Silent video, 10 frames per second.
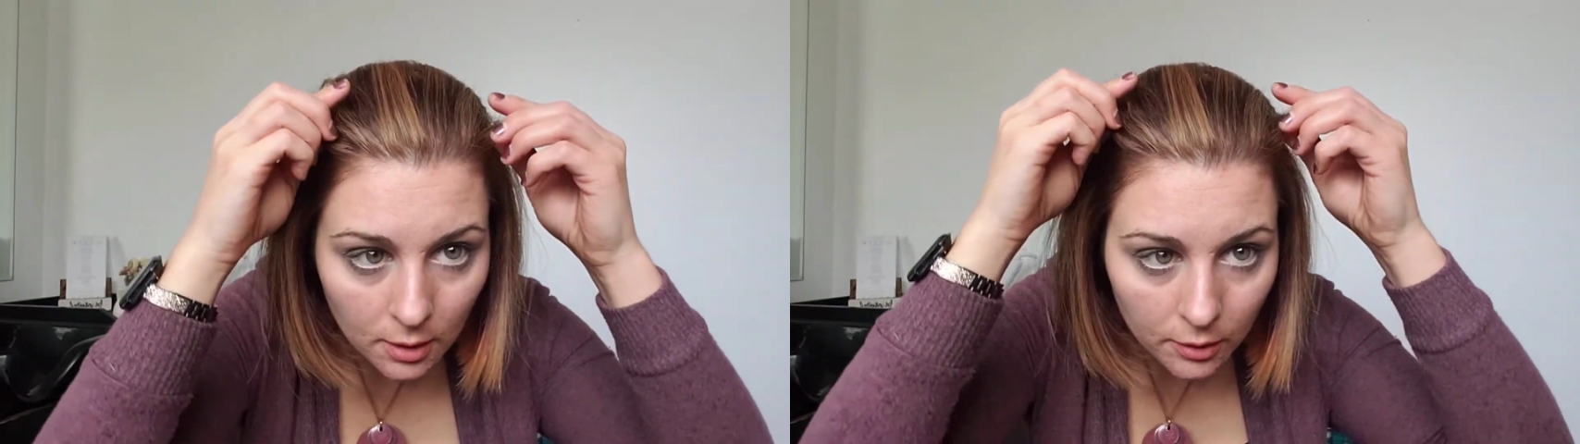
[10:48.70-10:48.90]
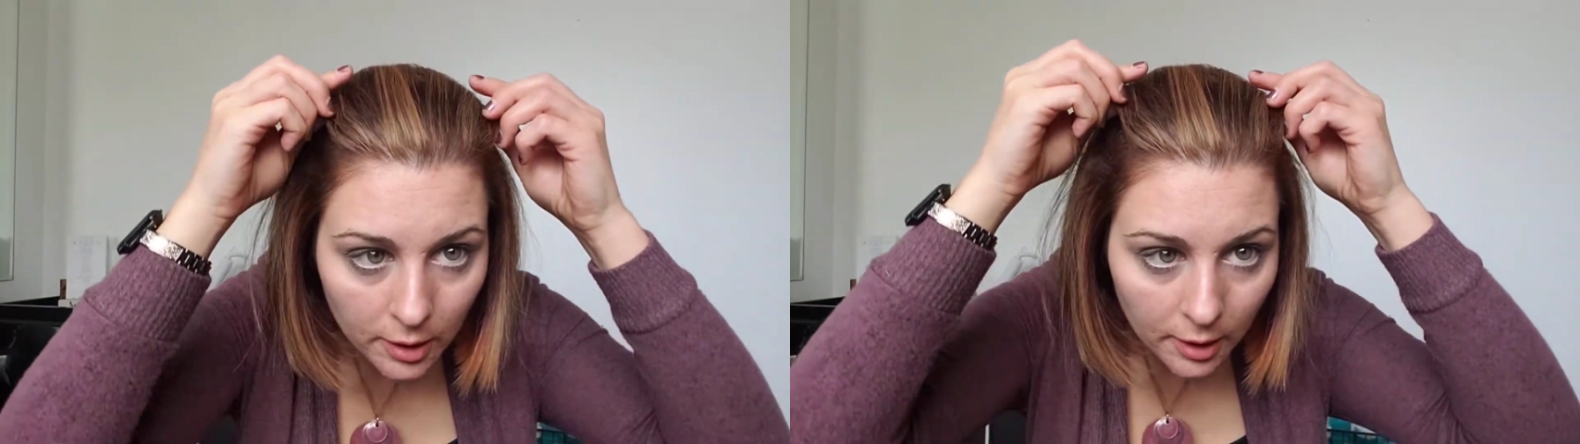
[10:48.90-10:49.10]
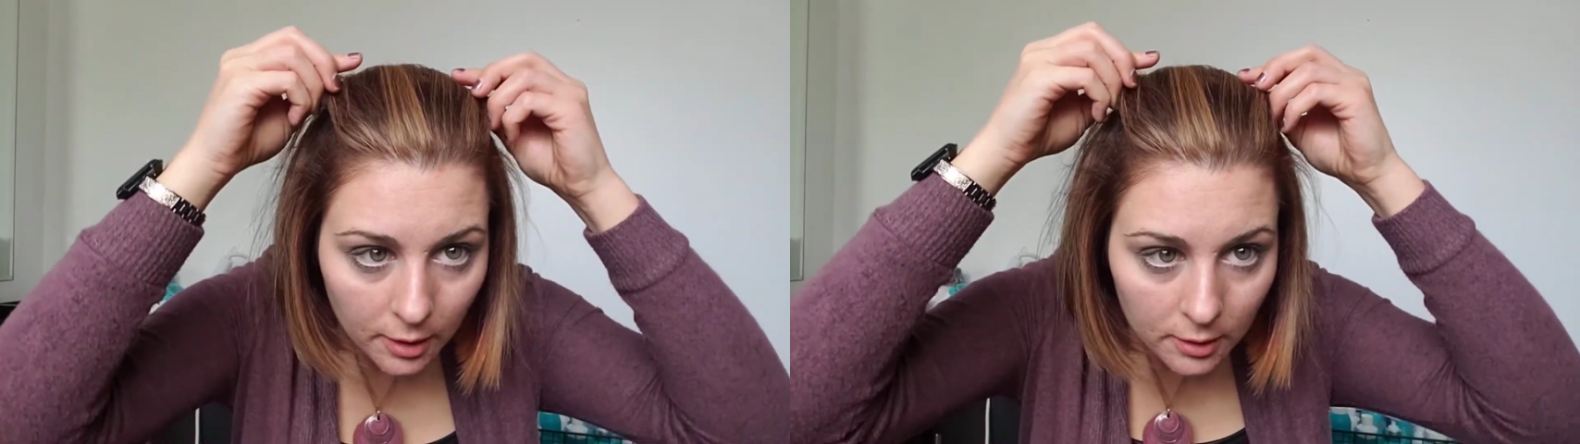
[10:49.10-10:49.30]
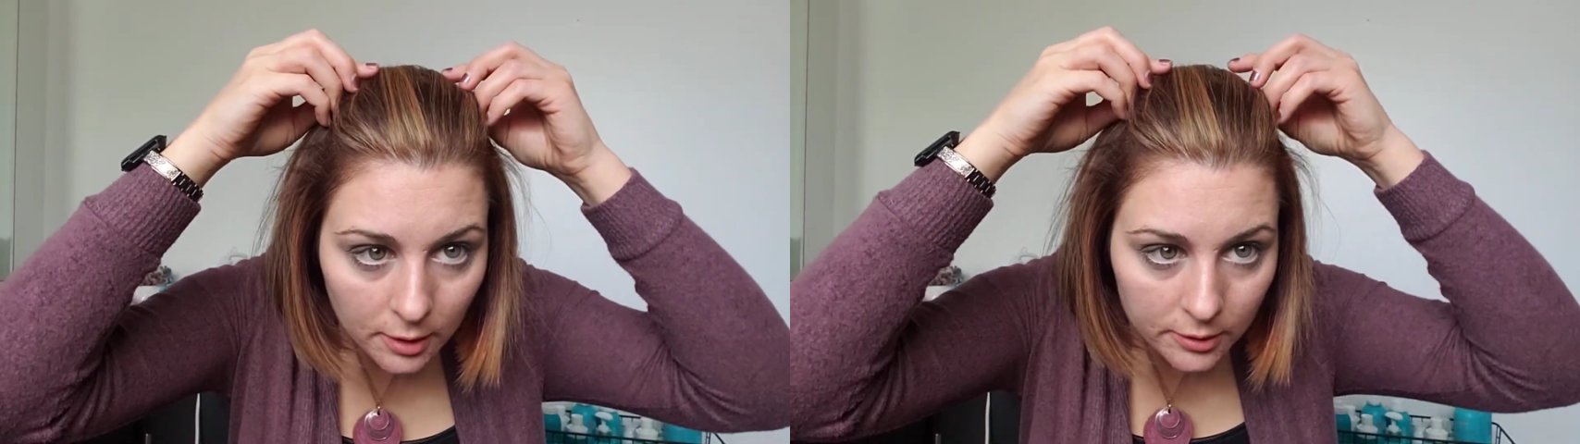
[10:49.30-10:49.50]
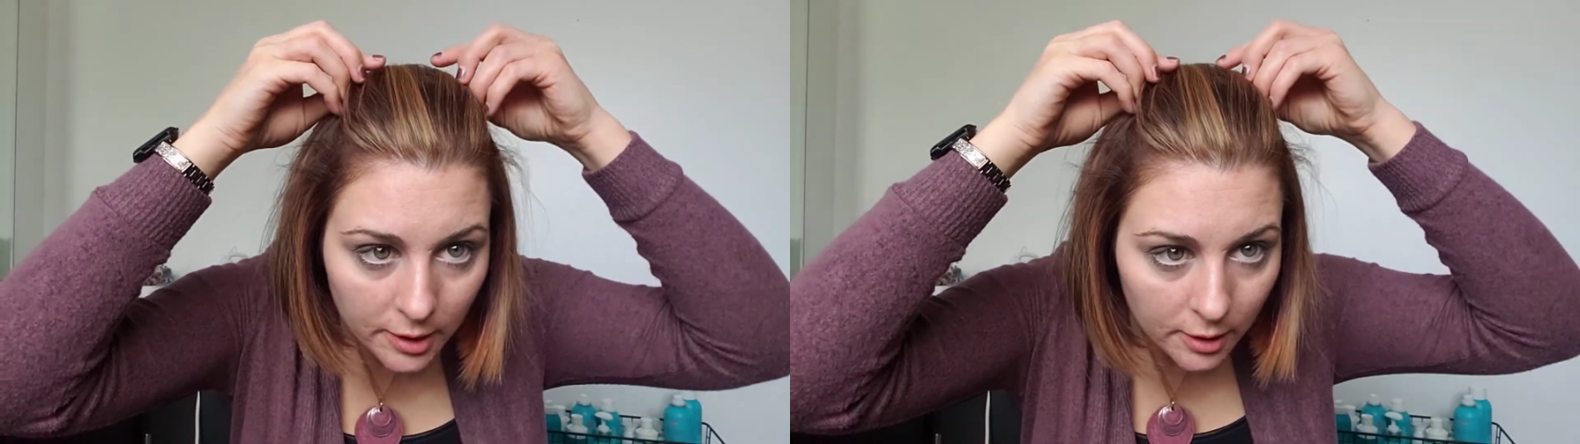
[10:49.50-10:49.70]
Okay, now
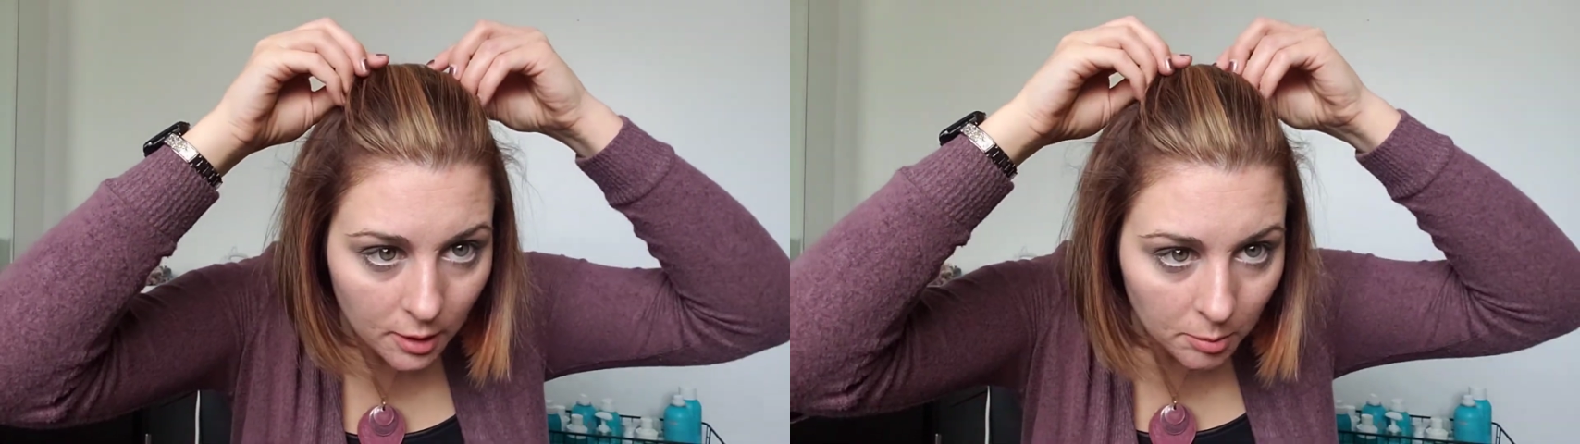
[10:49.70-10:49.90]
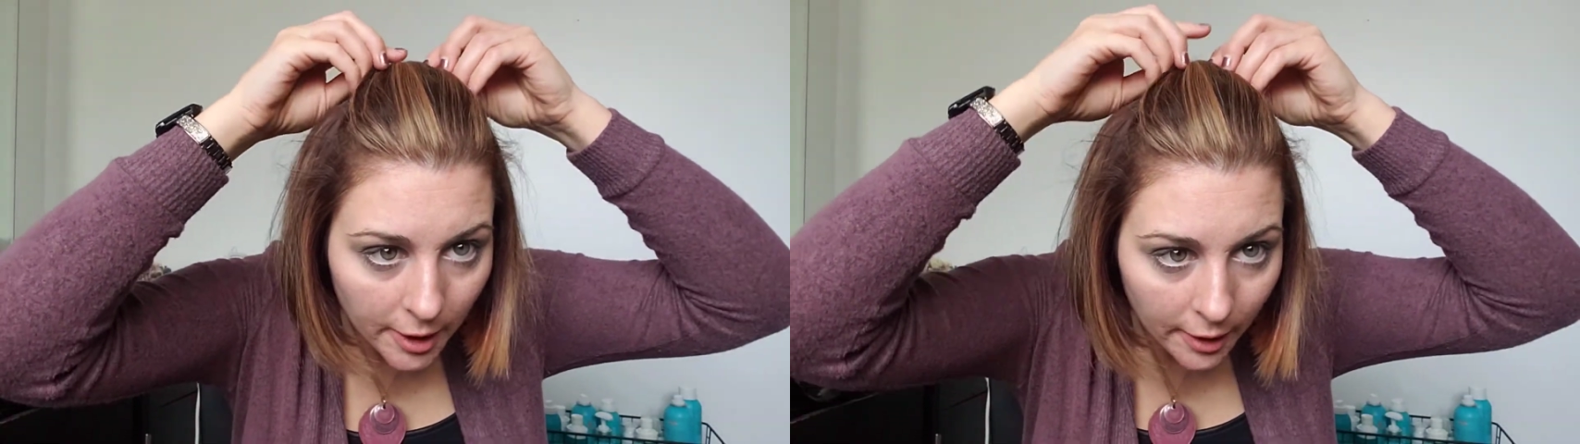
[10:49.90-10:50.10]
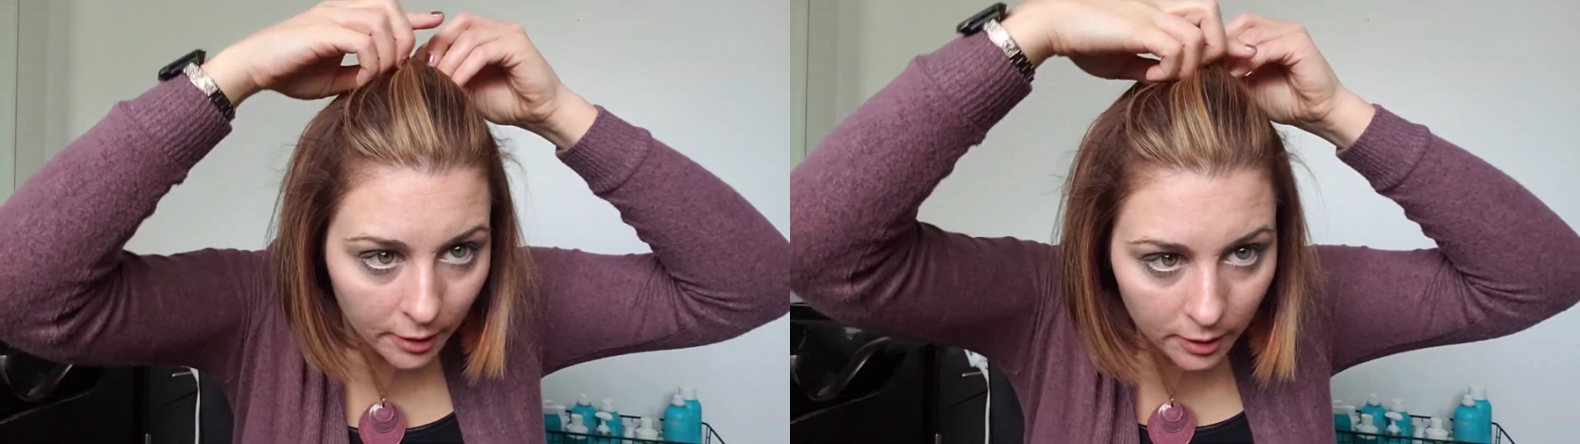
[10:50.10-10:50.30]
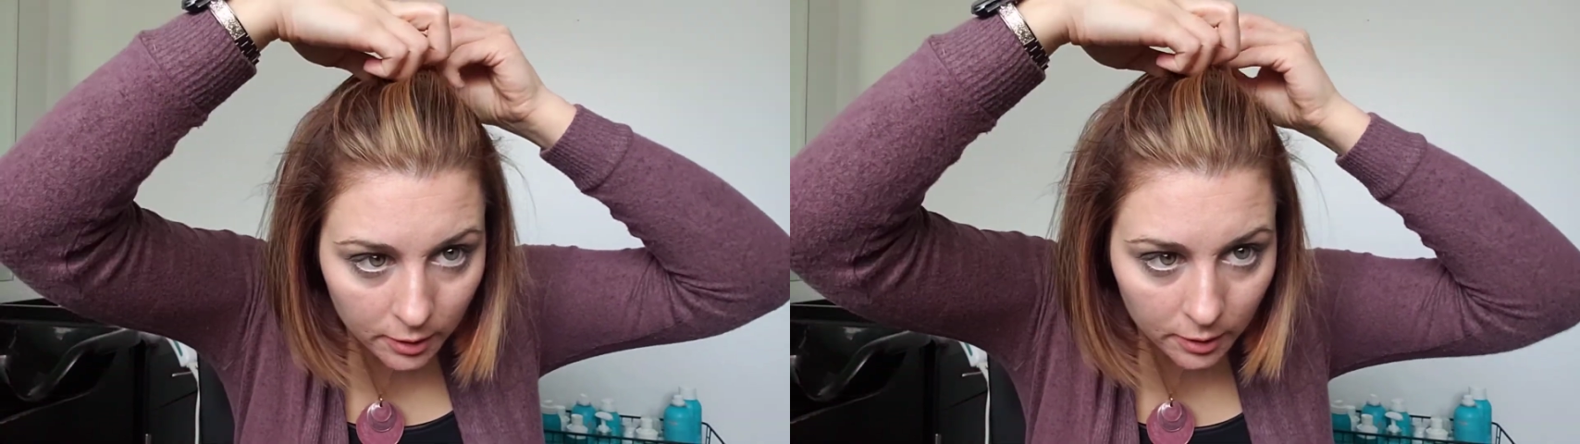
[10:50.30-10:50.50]
take it back